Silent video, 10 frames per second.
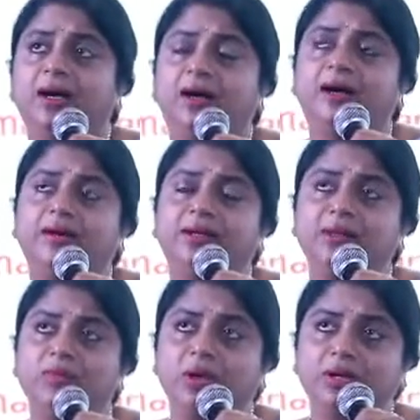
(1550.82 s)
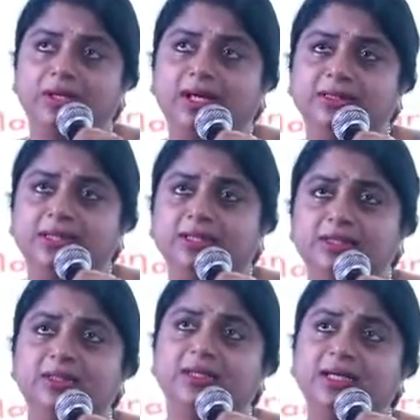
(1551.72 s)
uh,
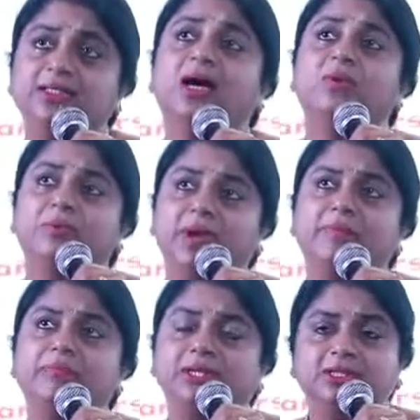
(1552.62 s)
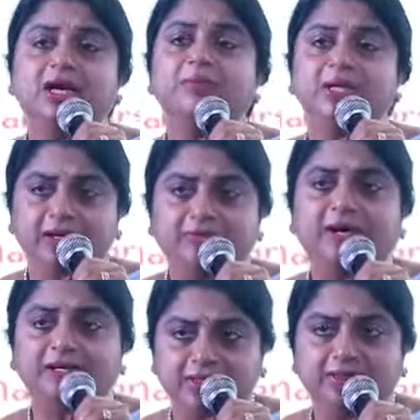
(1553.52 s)
demonetization, yes, our members have been
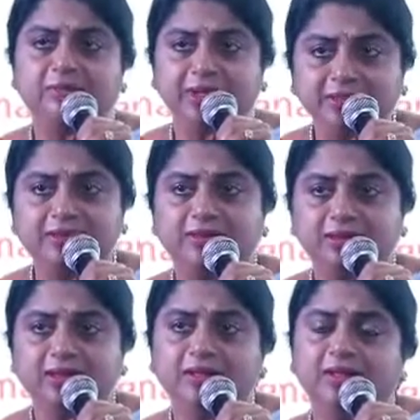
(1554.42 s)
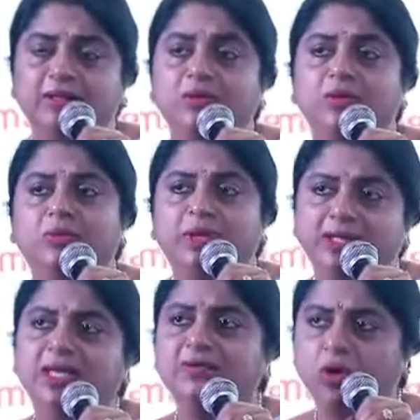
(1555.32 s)
affected a bit, you know,
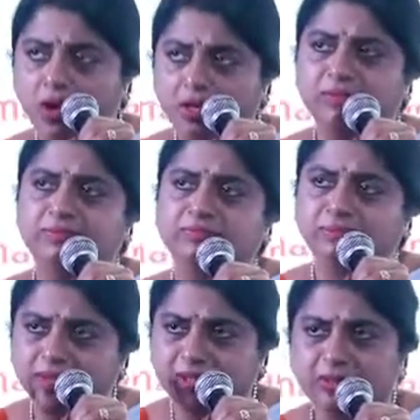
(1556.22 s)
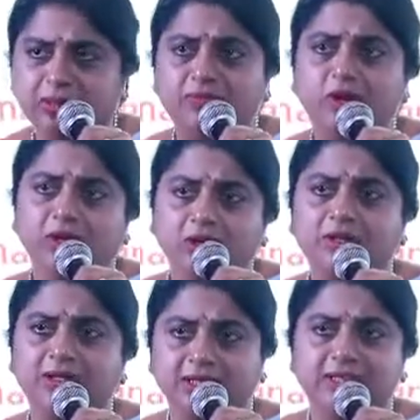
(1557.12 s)
but they've all, you know, they've all
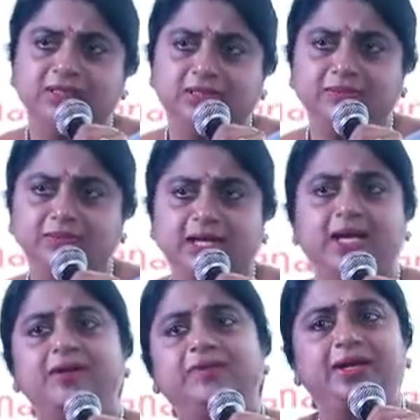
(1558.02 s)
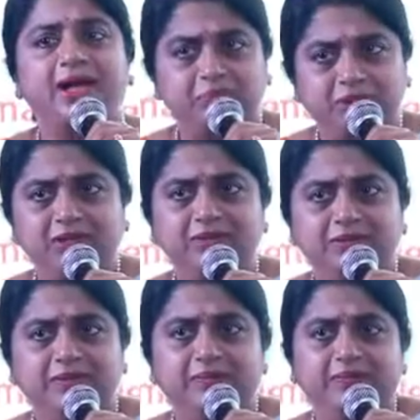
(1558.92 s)
got accustomed, they have adapted,
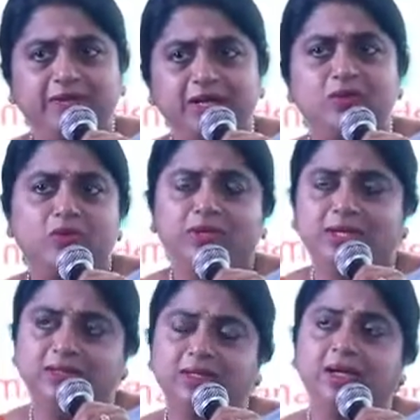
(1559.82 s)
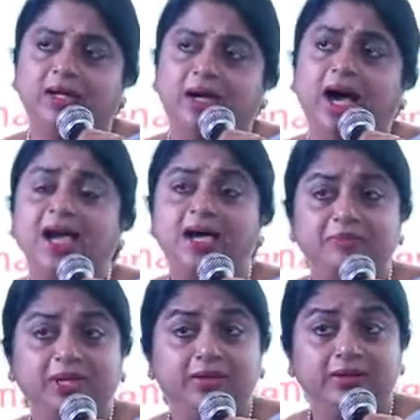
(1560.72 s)
they know that I
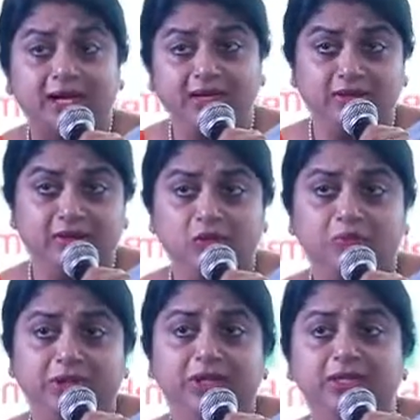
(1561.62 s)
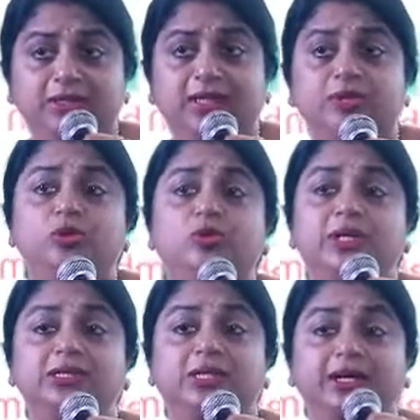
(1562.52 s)
have been telling openly that you
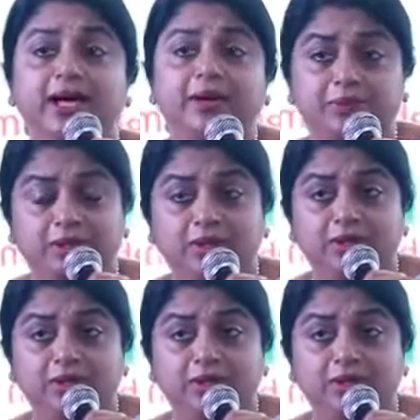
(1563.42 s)
must adapt